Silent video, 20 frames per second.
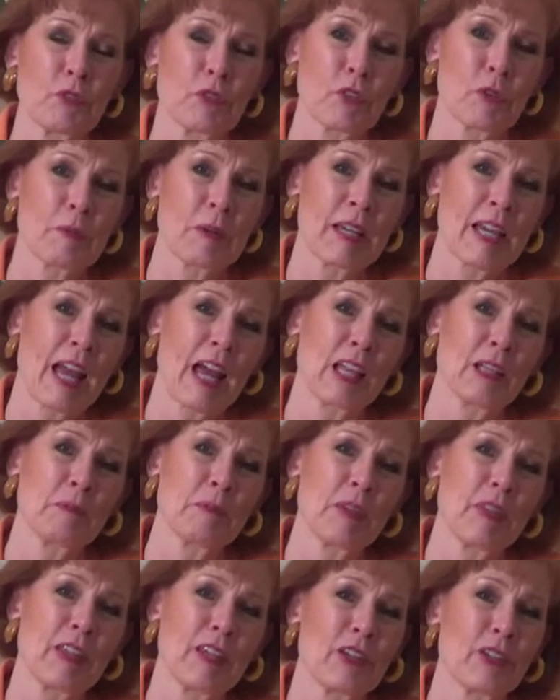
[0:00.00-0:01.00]
for the
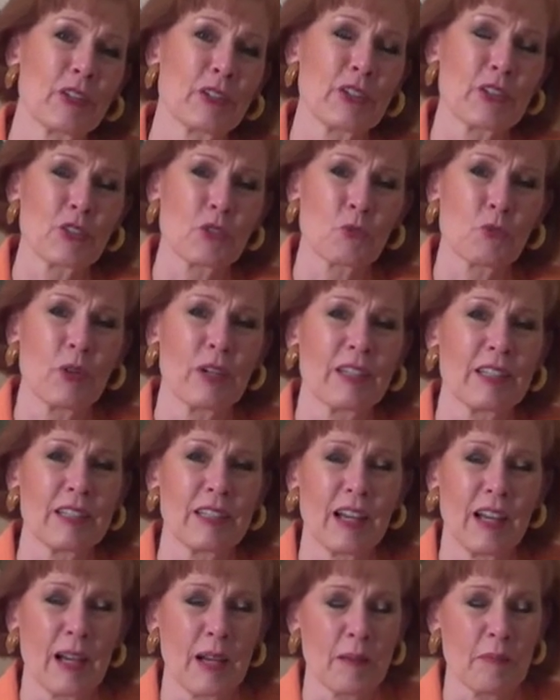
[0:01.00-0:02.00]
McCallum Theater, it's
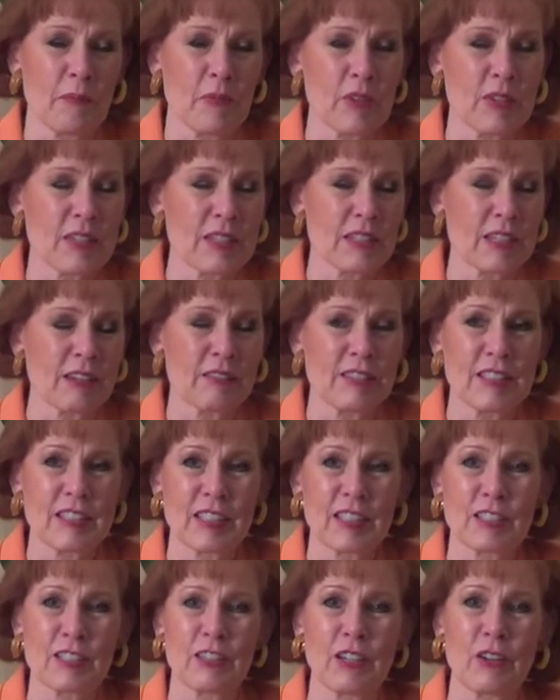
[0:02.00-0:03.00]
1 um,
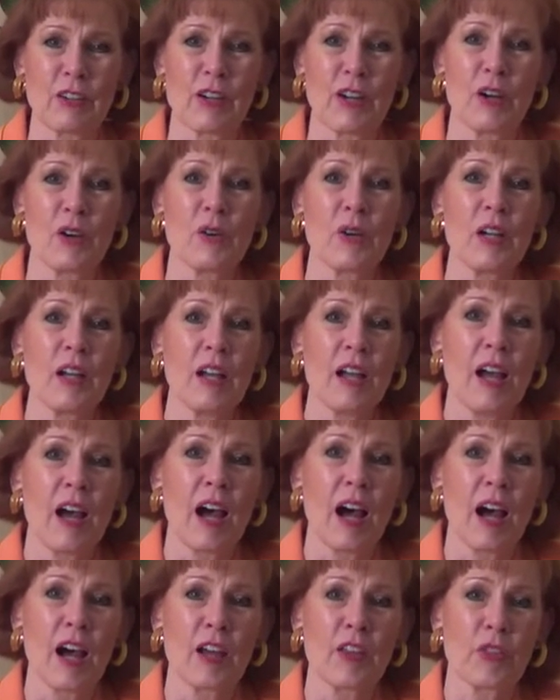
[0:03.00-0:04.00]
760
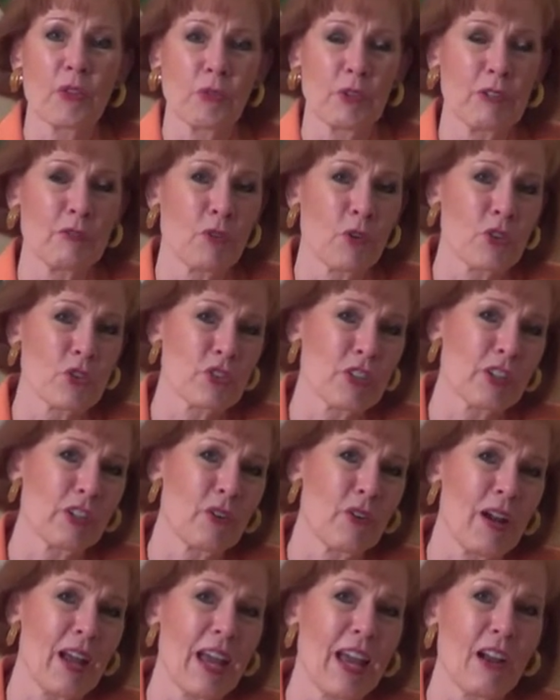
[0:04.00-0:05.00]
uh,
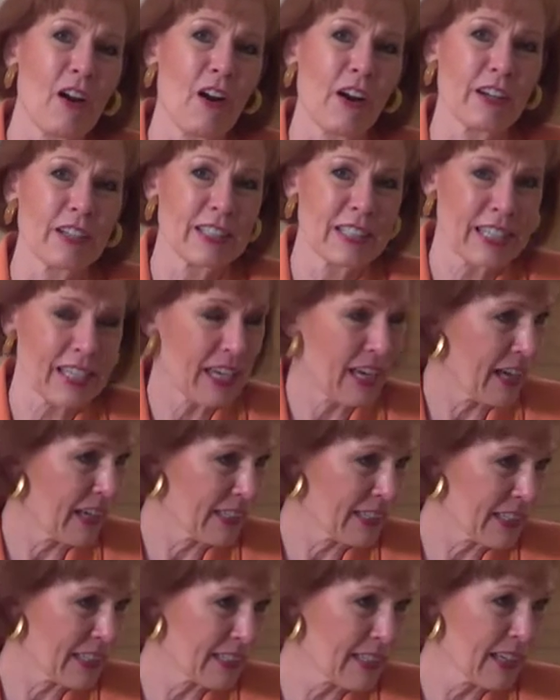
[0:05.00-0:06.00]
340
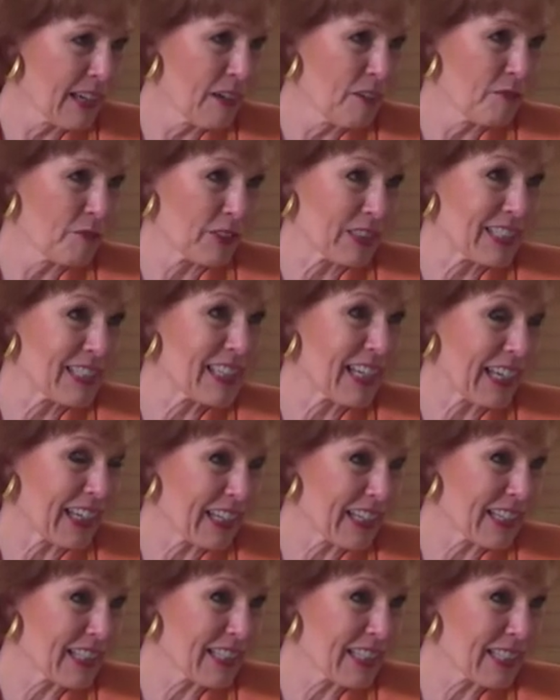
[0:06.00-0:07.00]
ARTS for
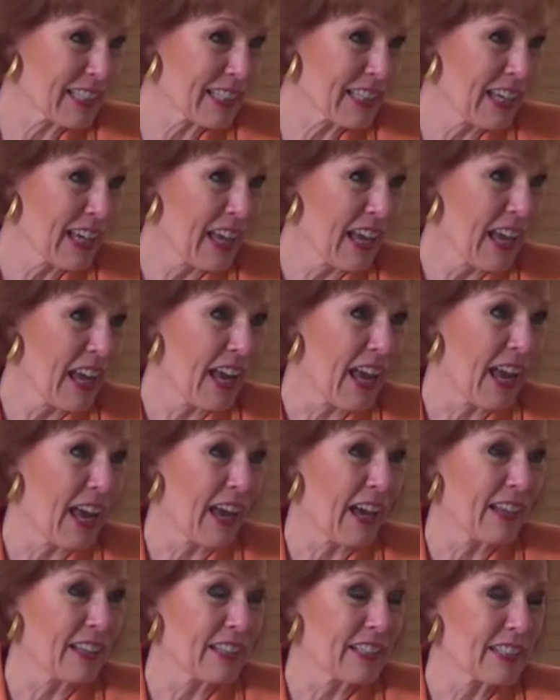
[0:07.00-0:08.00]
tickets
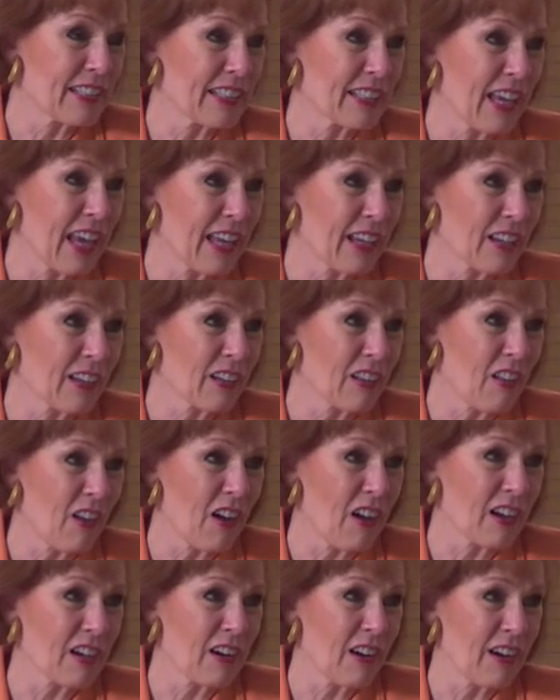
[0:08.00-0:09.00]
and it's at 8
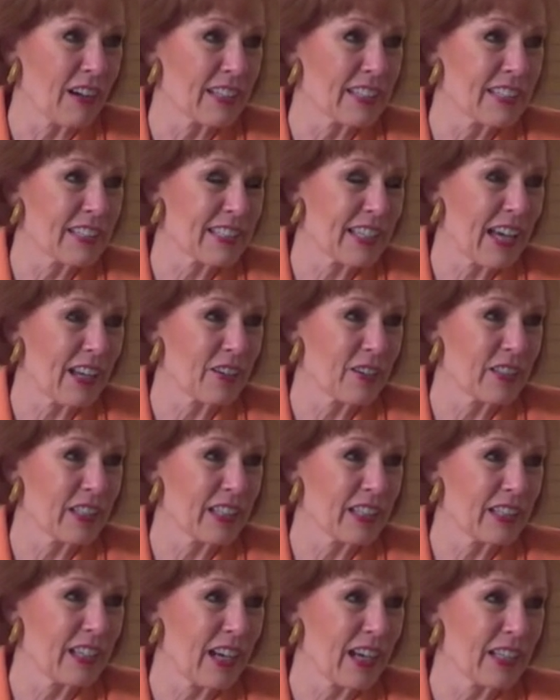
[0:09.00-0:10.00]
o'clock on
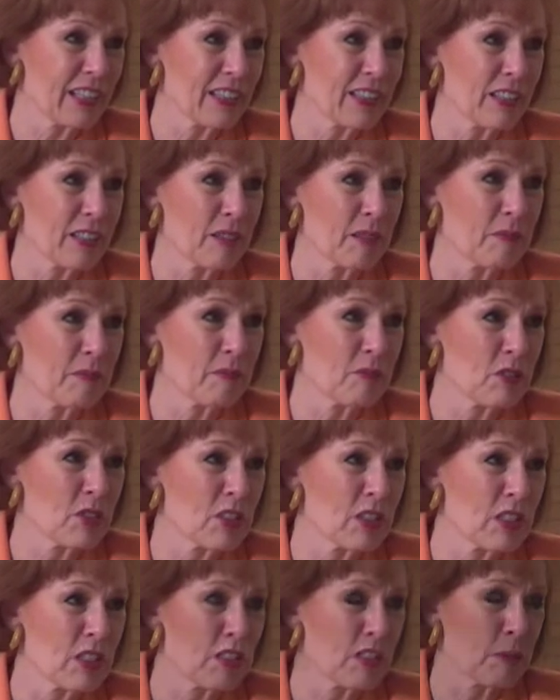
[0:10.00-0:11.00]
Saturday night, the
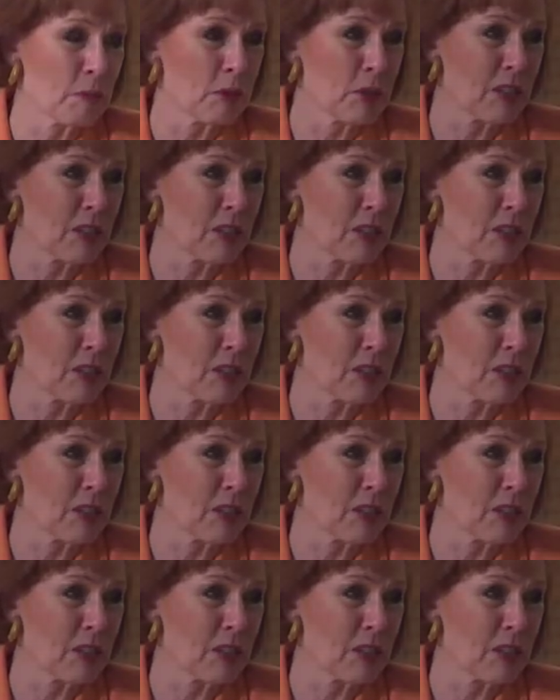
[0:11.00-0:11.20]
December